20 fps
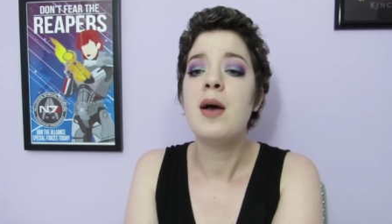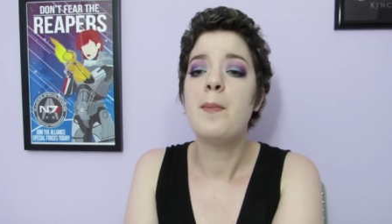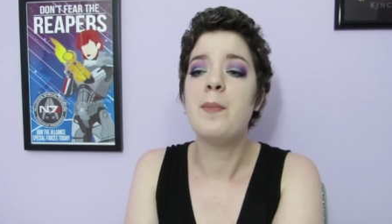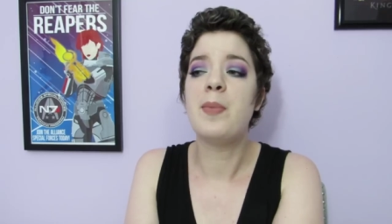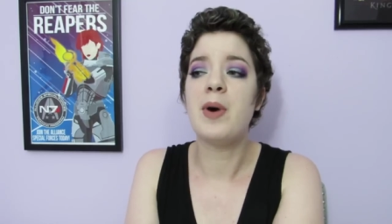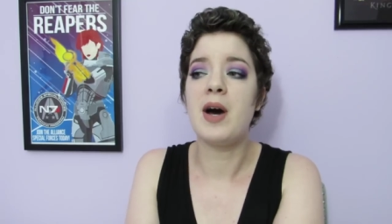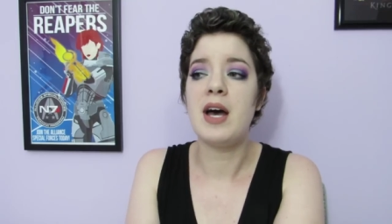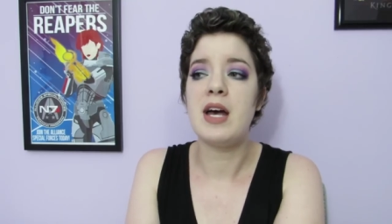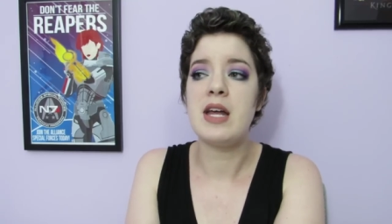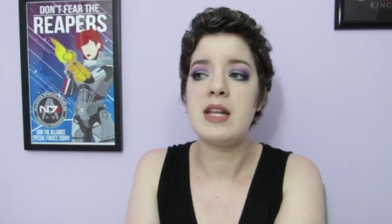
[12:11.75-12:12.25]

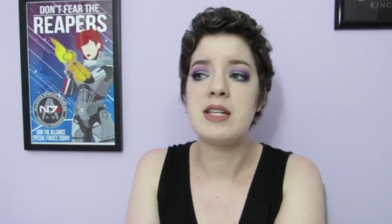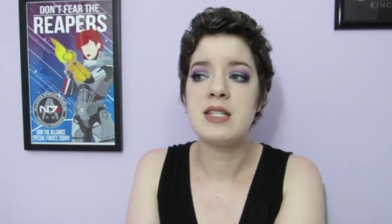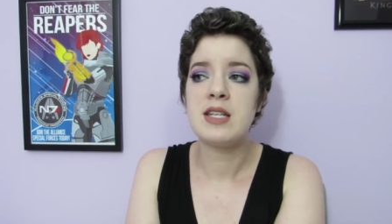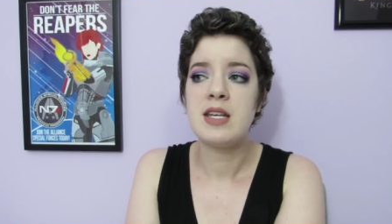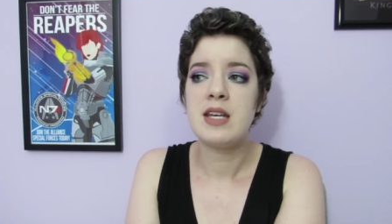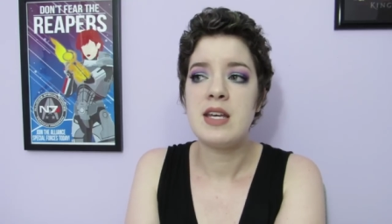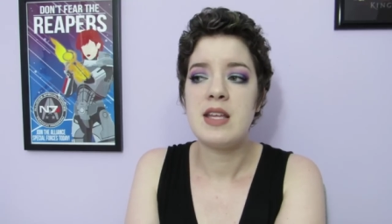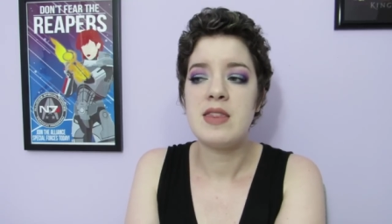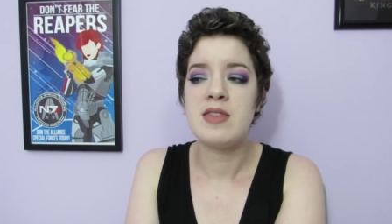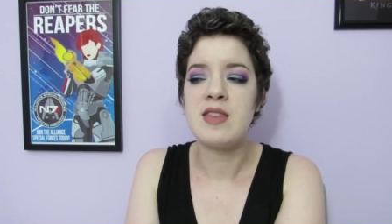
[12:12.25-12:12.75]
but
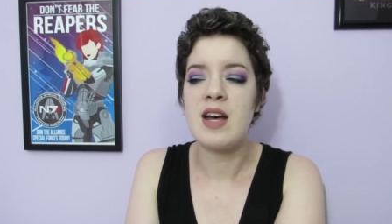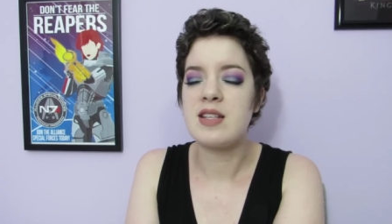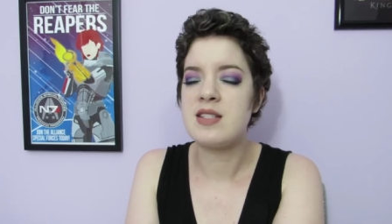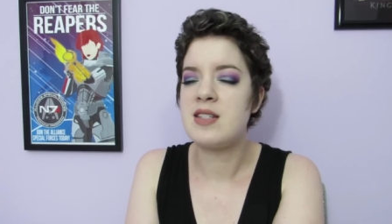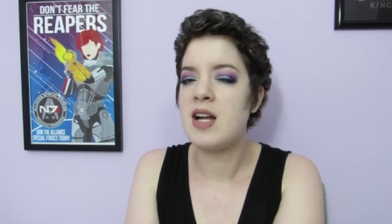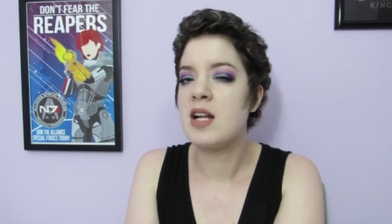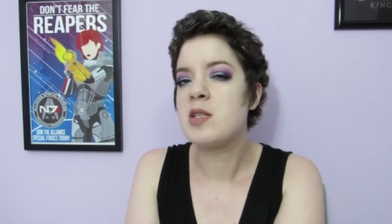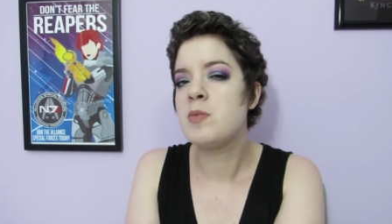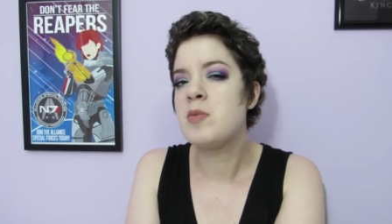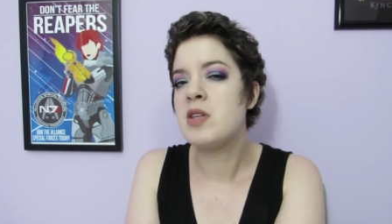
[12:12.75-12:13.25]
that's
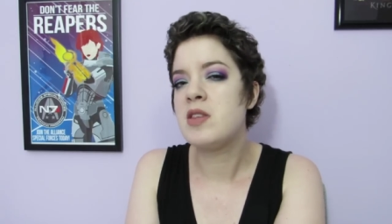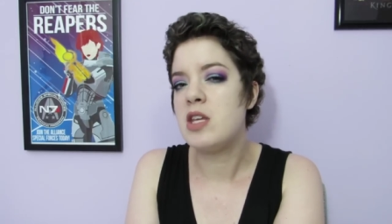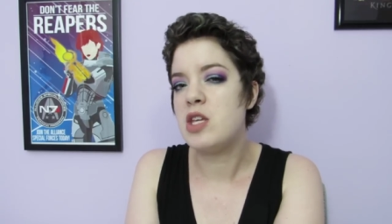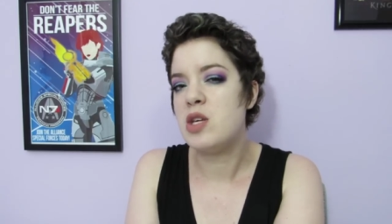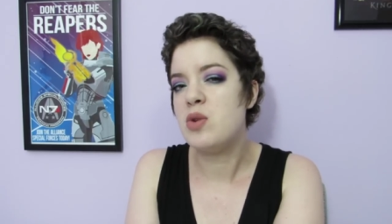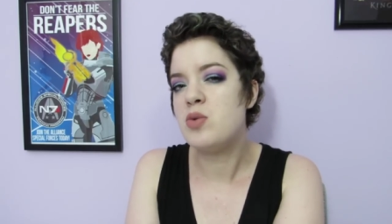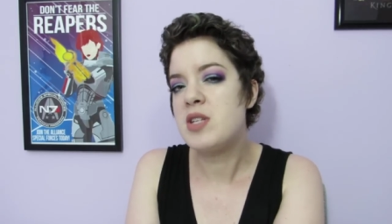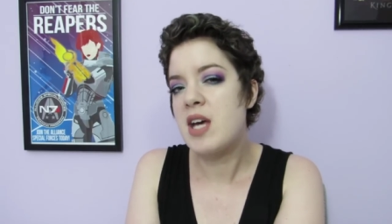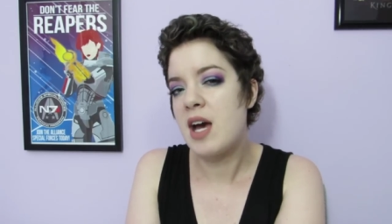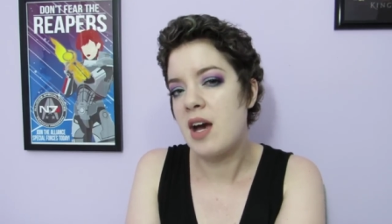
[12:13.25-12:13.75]
not something that
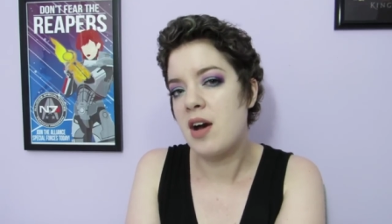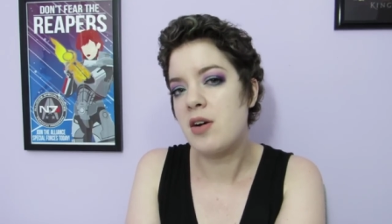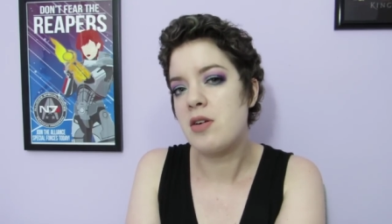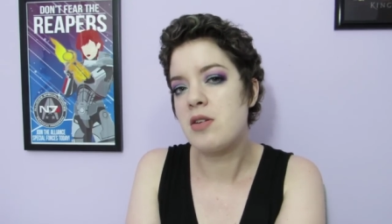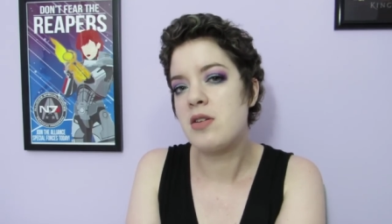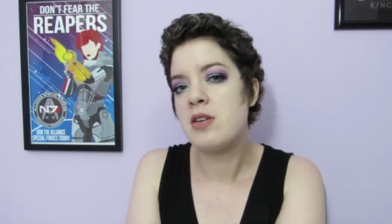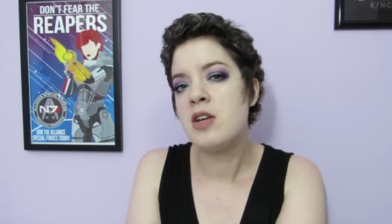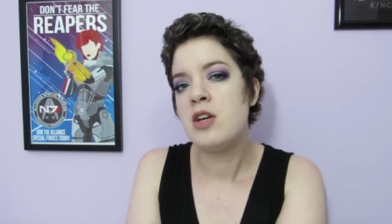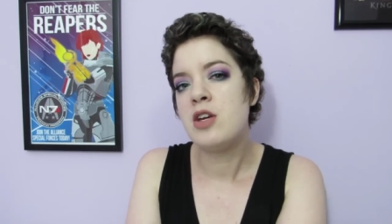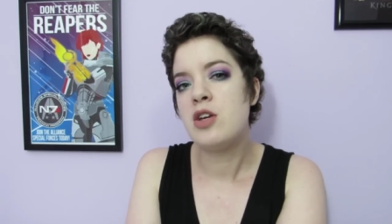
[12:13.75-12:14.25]
you
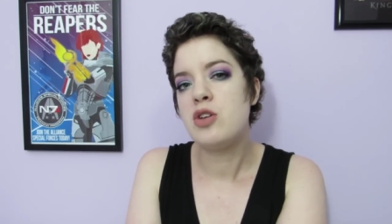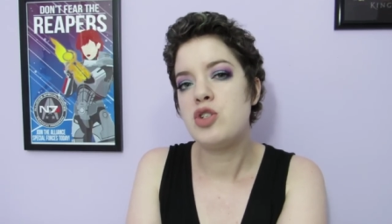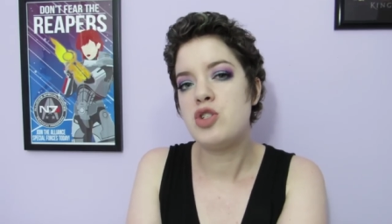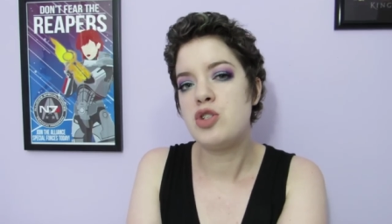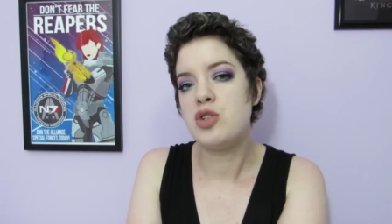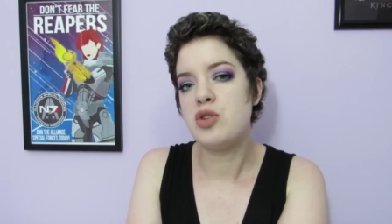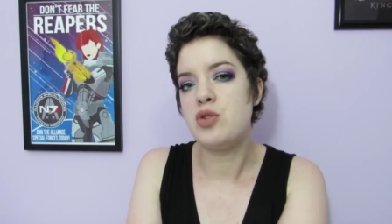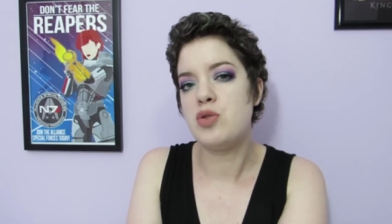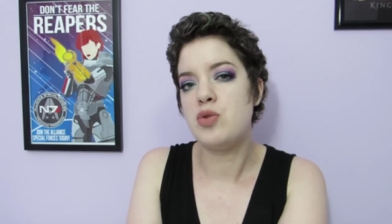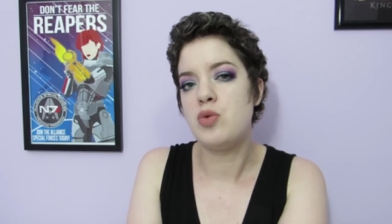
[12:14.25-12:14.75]
tell
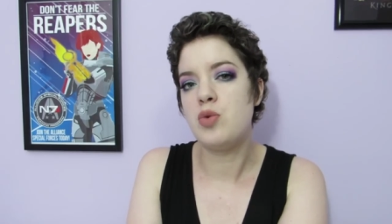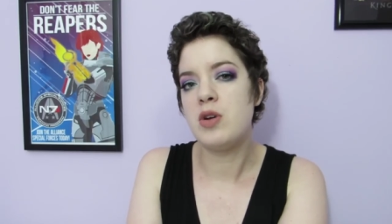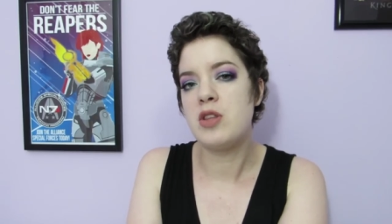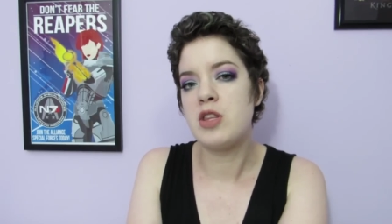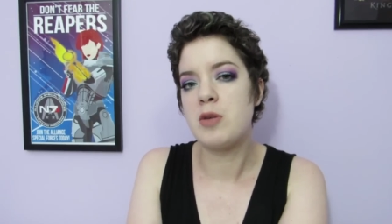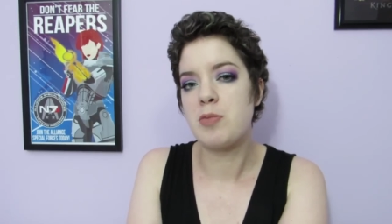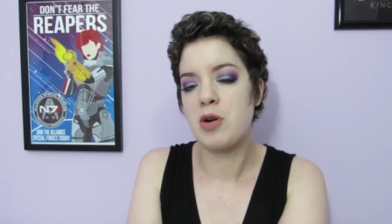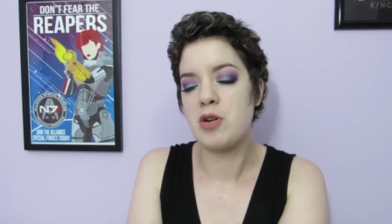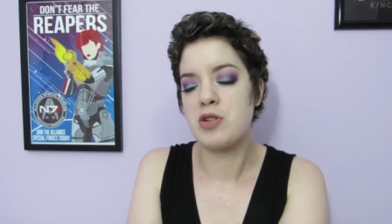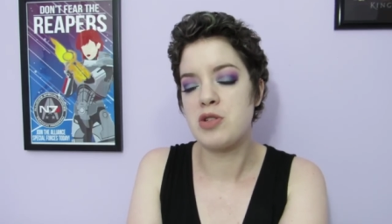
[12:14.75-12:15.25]
to
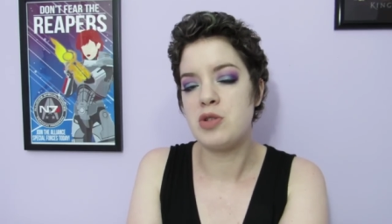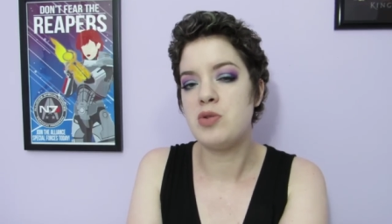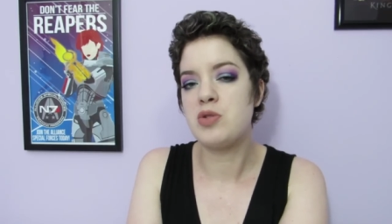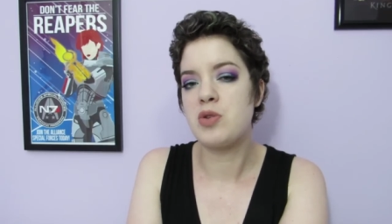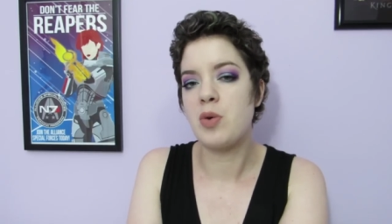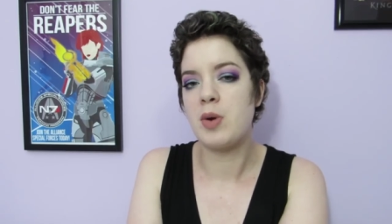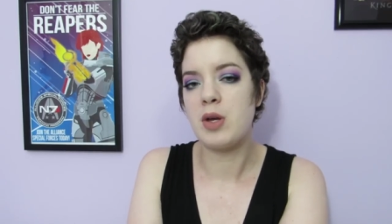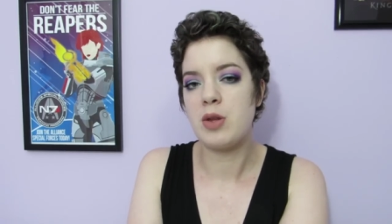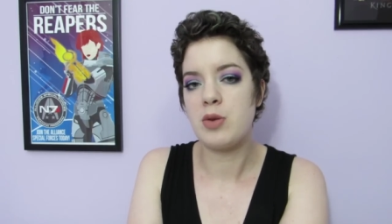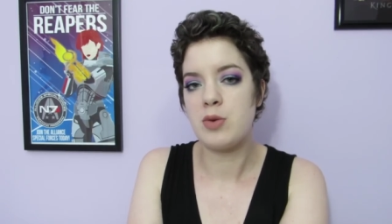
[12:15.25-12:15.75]
the person who's
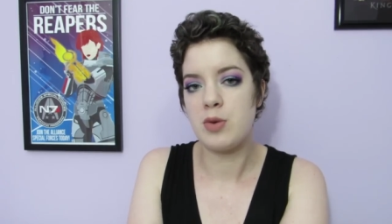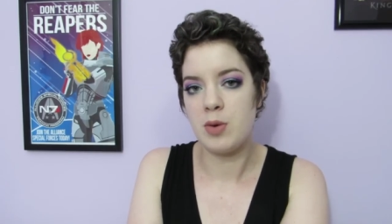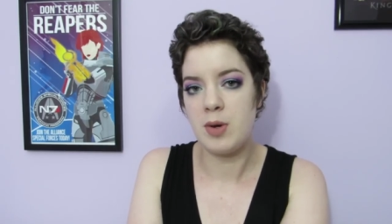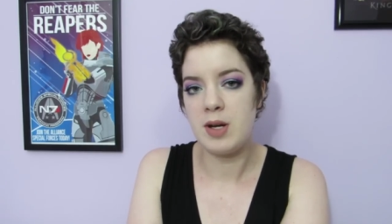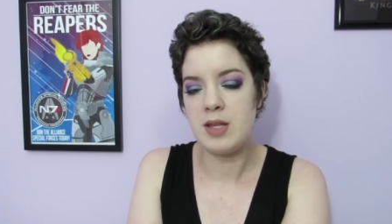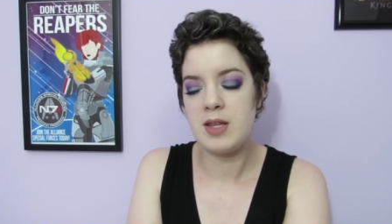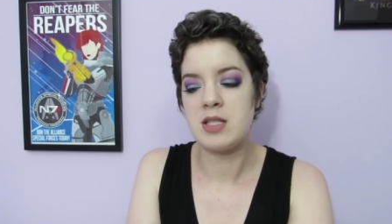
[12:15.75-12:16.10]
going through it.